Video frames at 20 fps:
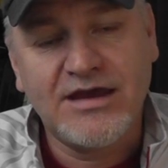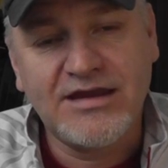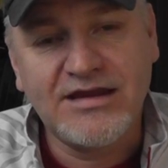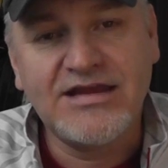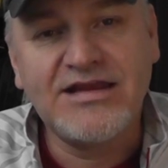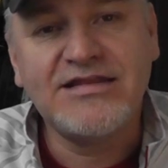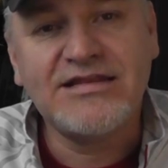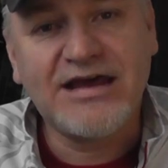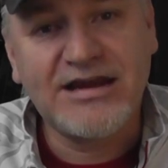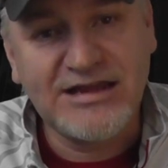
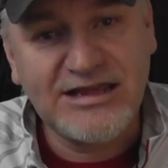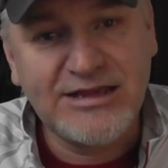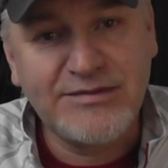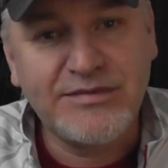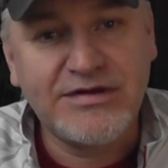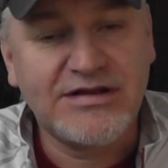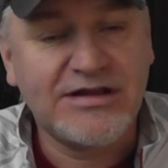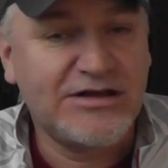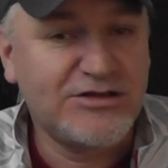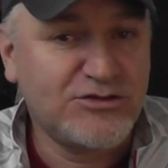And in that
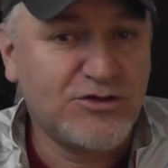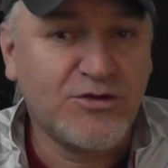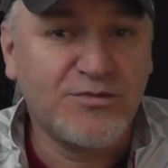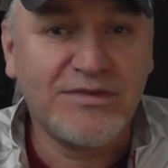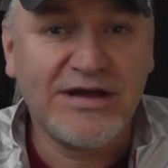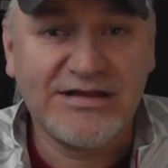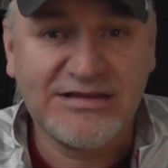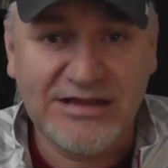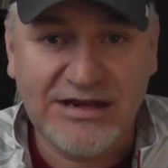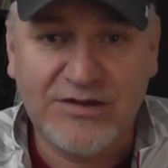email, I
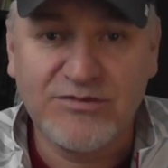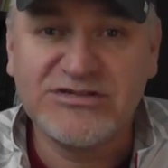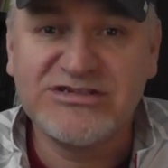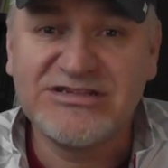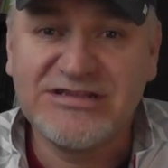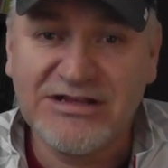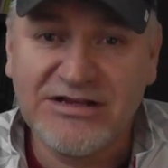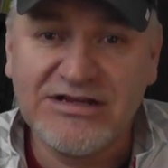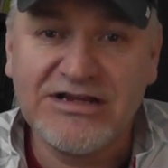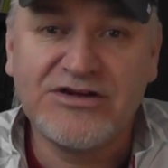told Matt that I was
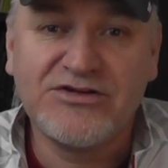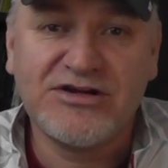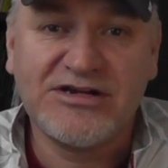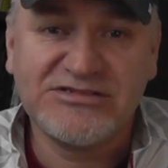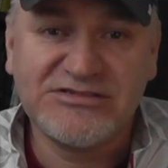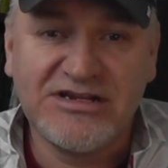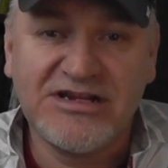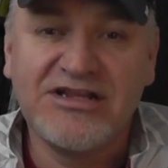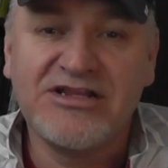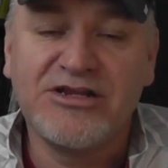still
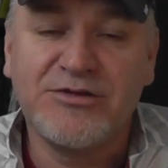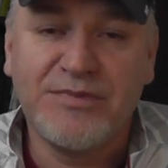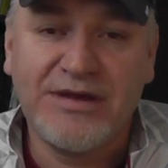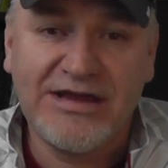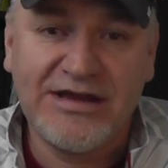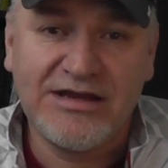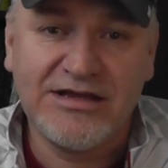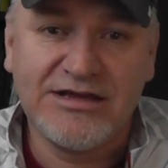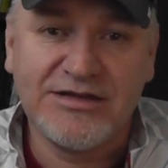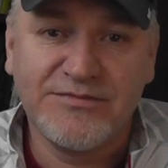interested in
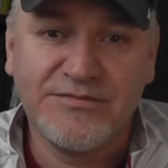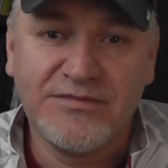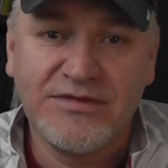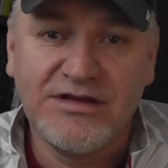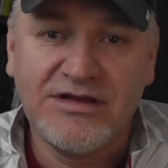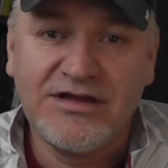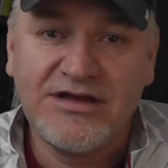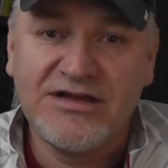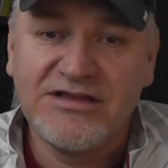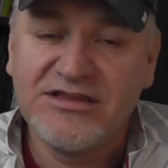debating him,
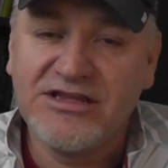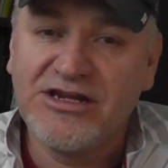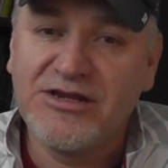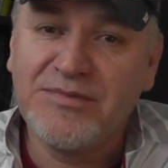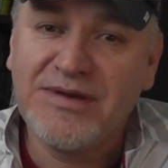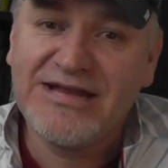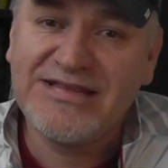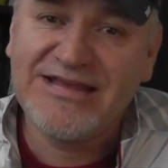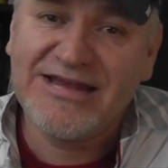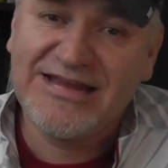the
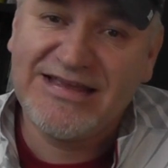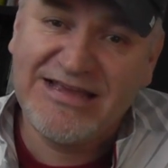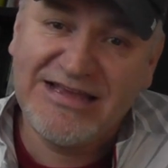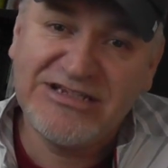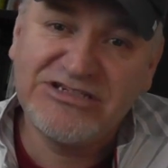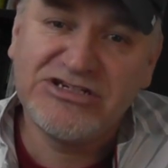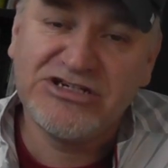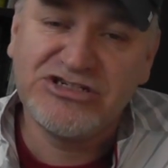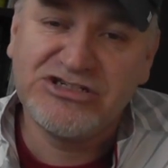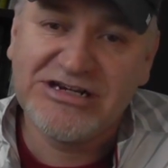debate that
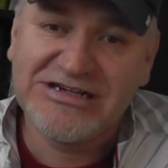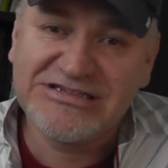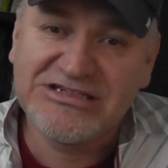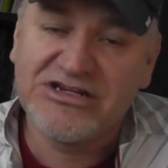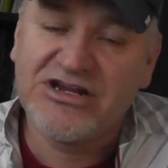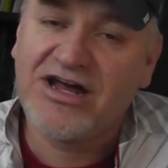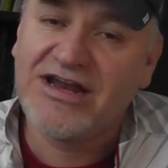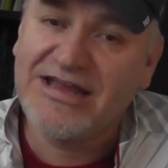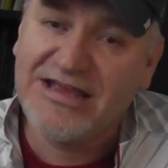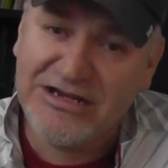he
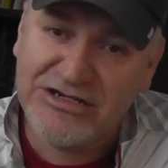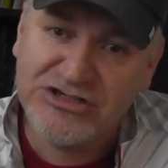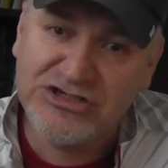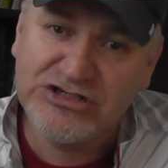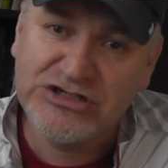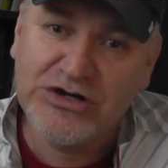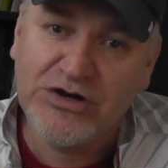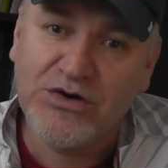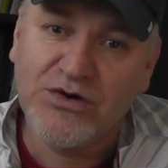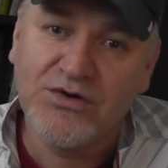suggested on his
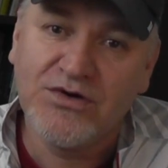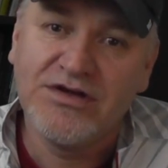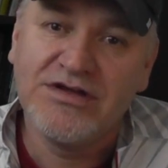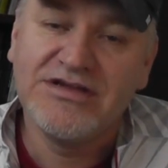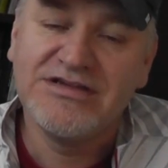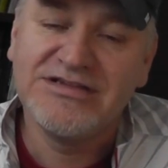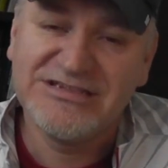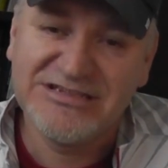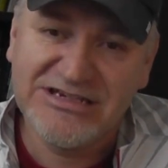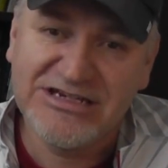show
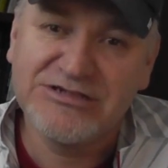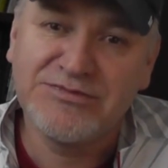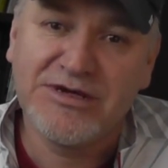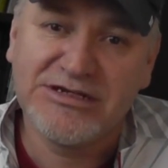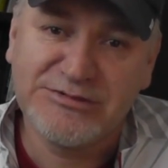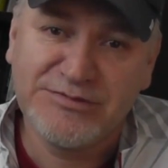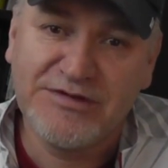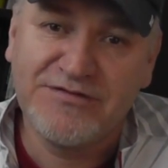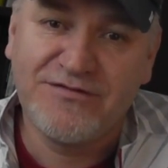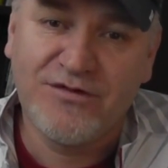six
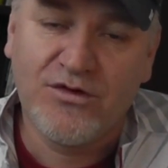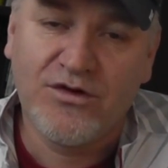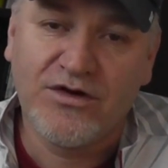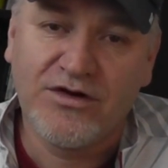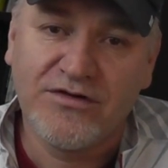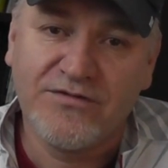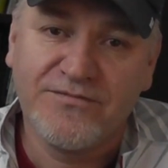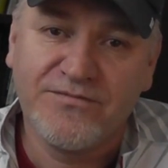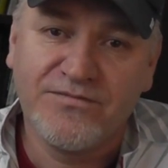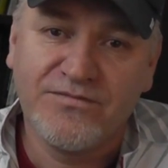months
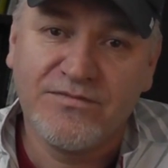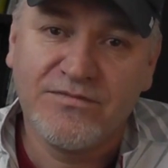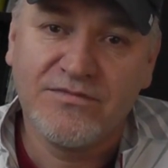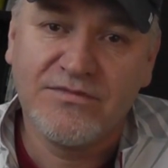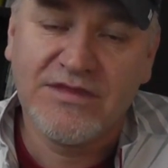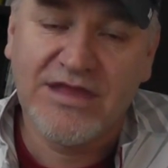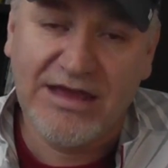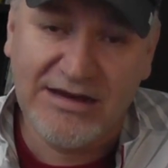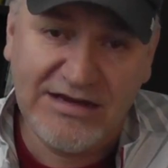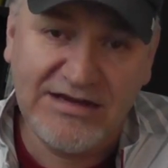before.
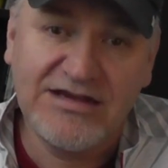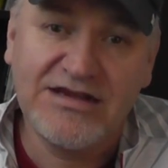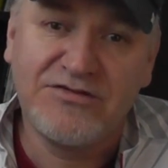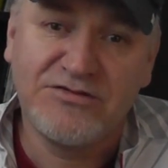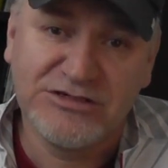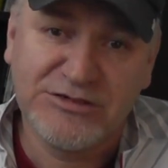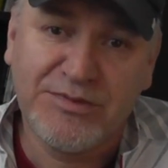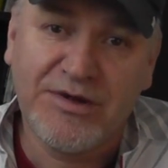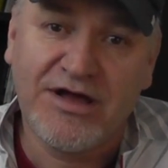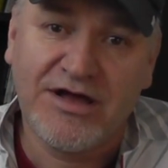And he
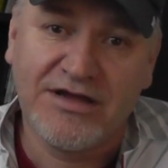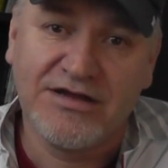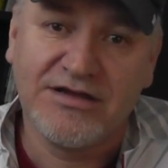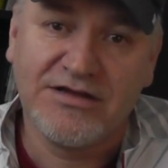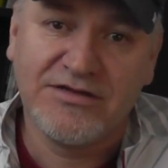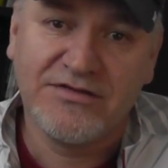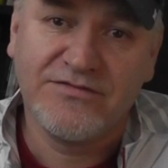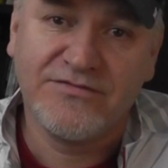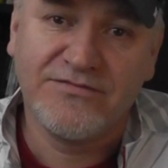did respond.